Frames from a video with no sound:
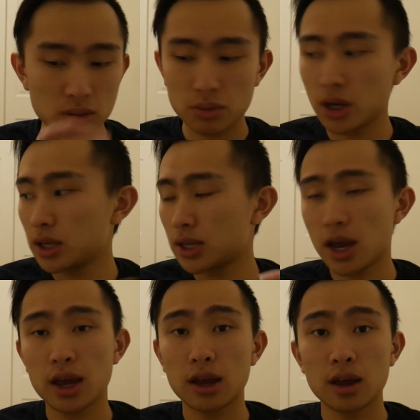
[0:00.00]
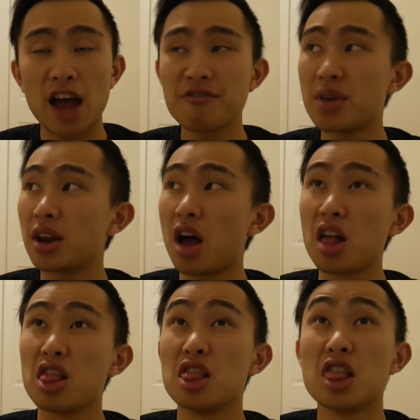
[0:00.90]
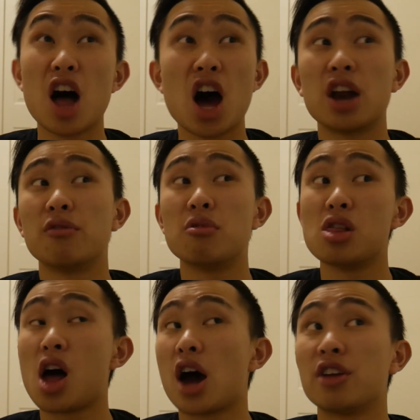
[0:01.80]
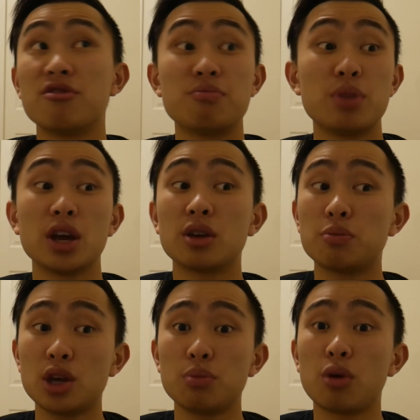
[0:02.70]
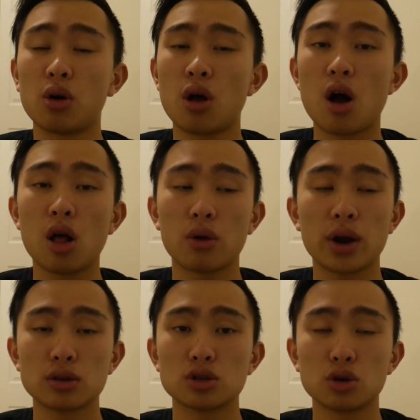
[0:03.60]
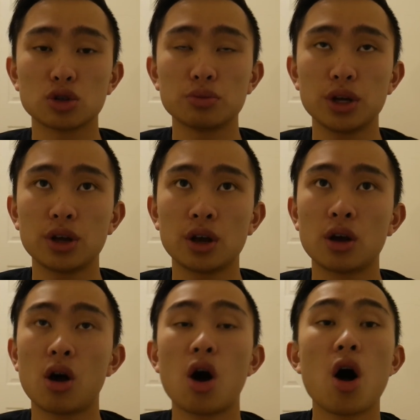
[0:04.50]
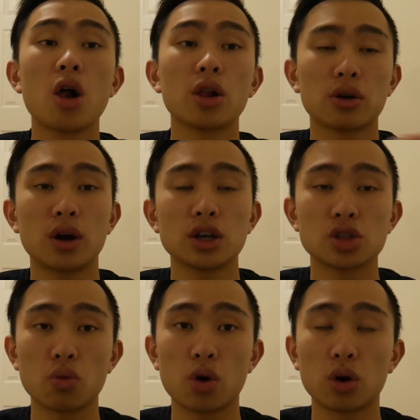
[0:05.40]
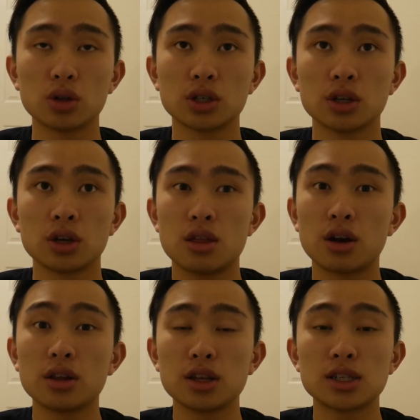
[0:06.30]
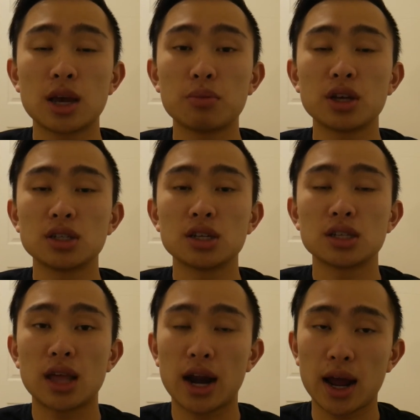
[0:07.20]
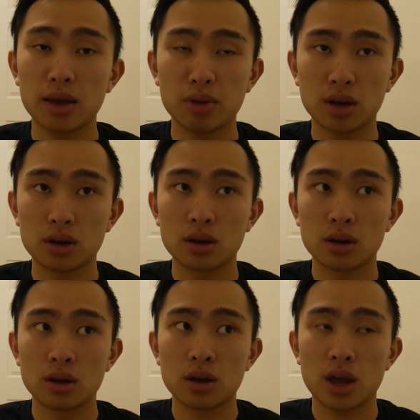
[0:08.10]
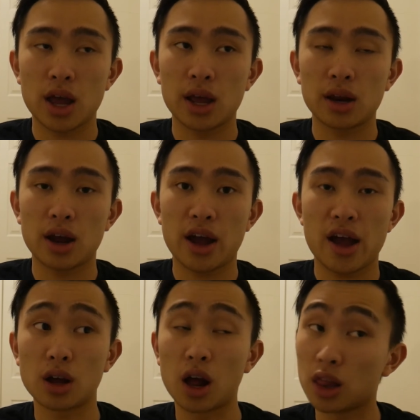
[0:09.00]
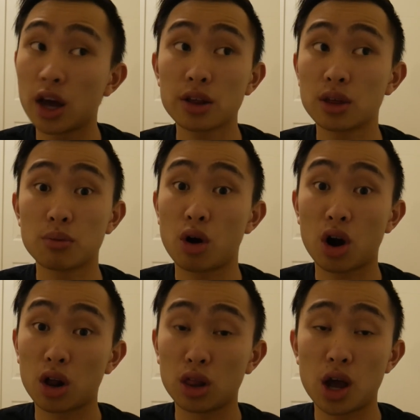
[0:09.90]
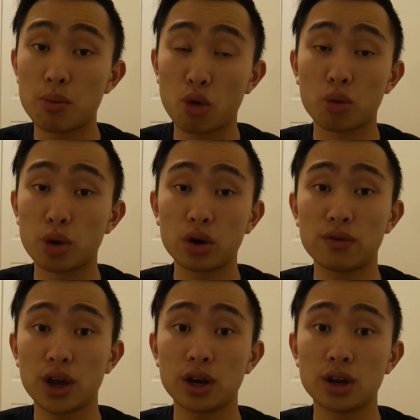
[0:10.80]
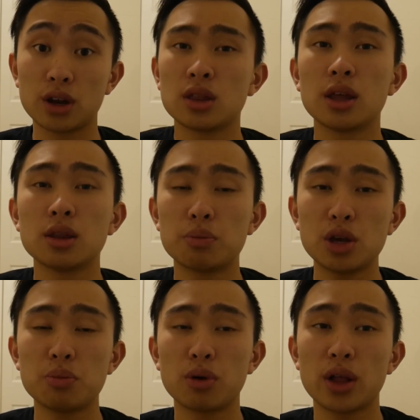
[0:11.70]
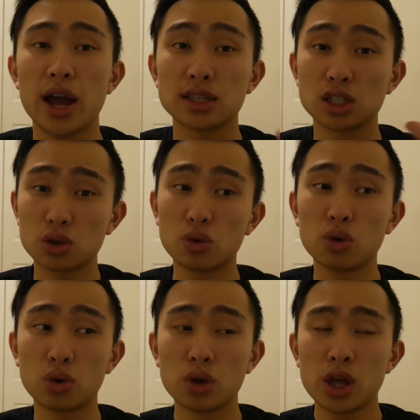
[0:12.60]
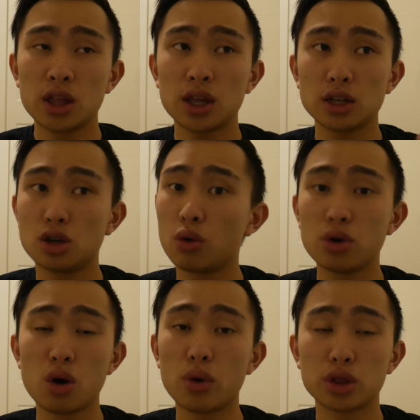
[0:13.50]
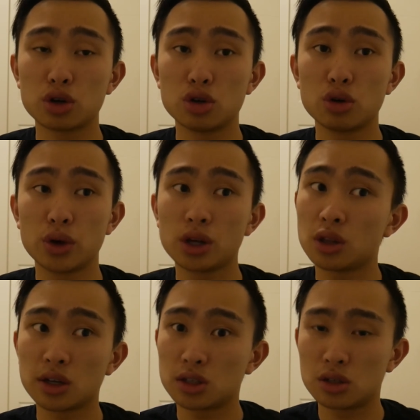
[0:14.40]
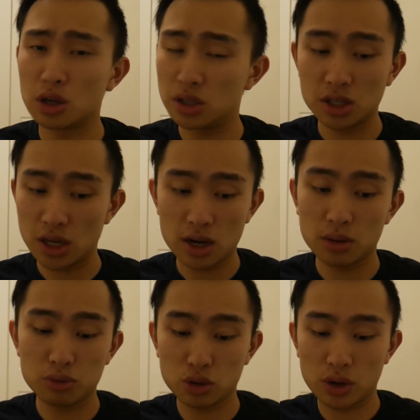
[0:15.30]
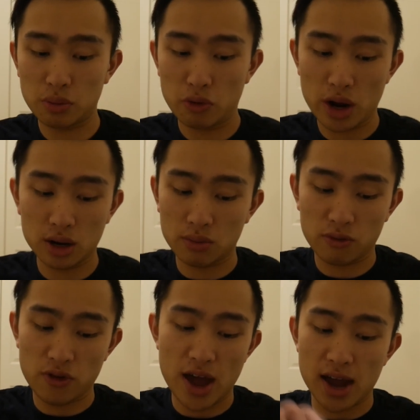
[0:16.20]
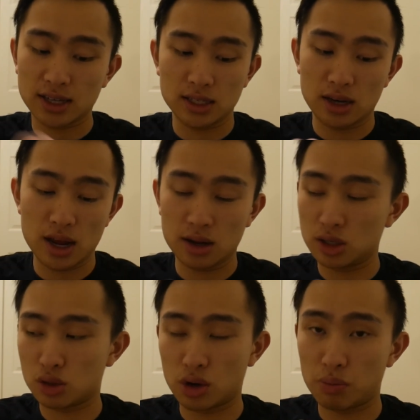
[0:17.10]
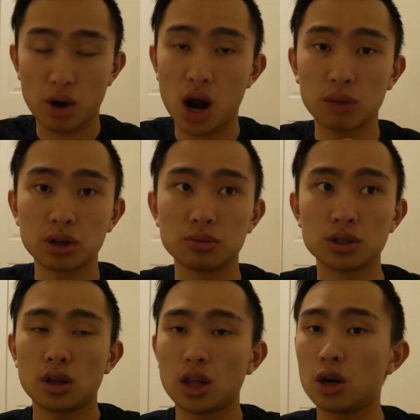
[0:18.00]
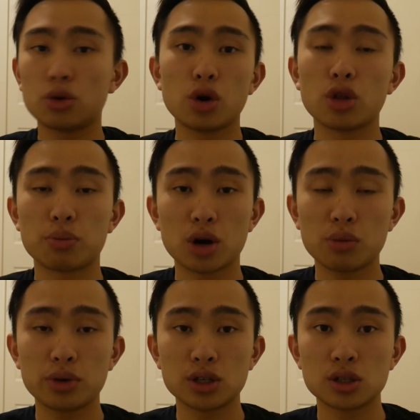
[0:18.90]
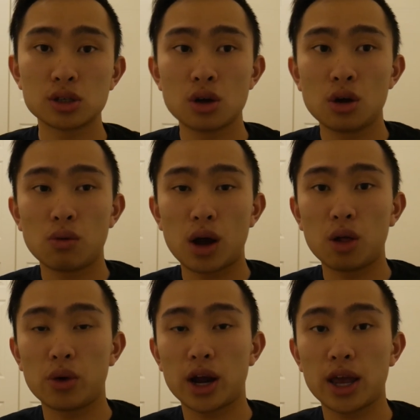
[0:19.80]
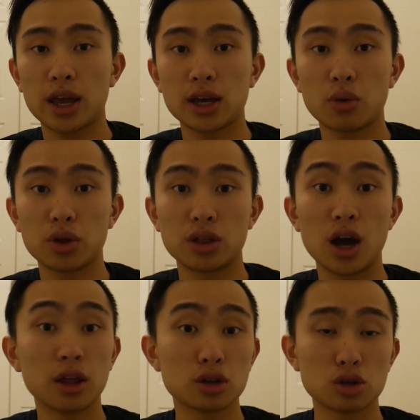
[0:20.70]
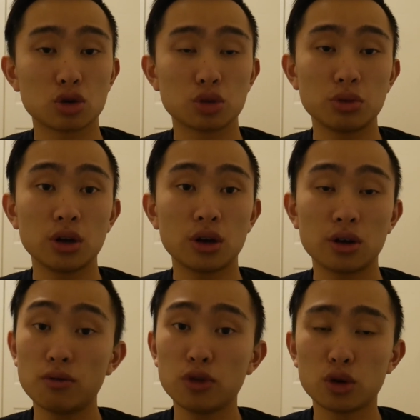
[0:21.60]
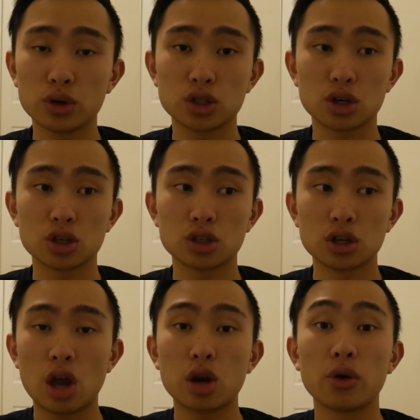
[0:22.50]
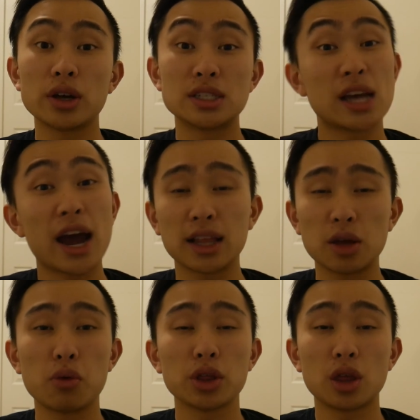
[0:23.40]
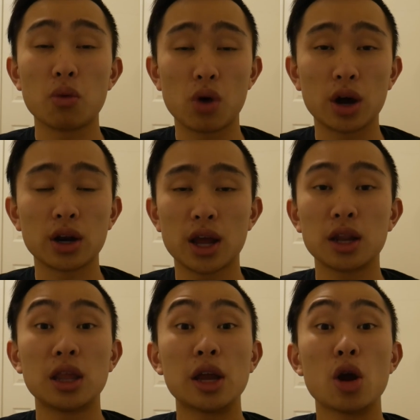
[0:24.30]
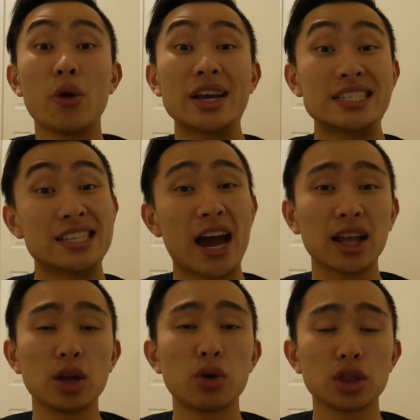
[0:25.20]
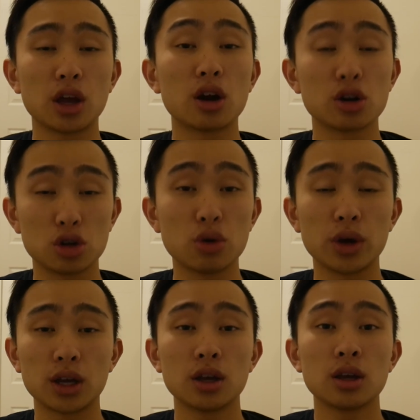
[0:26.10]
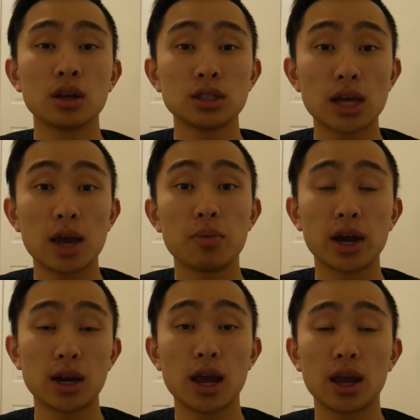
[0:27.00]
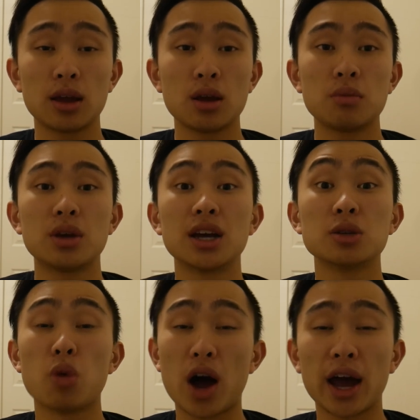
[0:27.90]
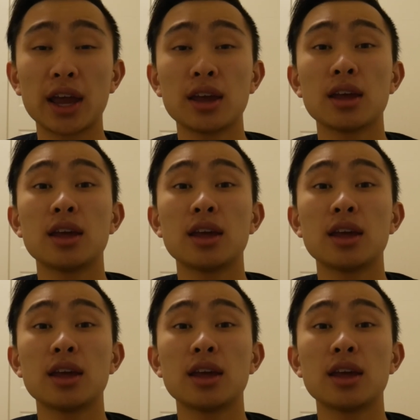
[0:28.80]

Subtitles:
Because hey, I've met a lot of big people all around social media, all across the world. They're in the same business that I am in. And a lot of them are a lot more motivated than the people at school that don't know what they're doing, that they just end up doing random facts and answering problems. They don't know the purpose. While when I hang out with other social media influencers, they know exactly what they want and they know exactly what they are doing day by day. Because why?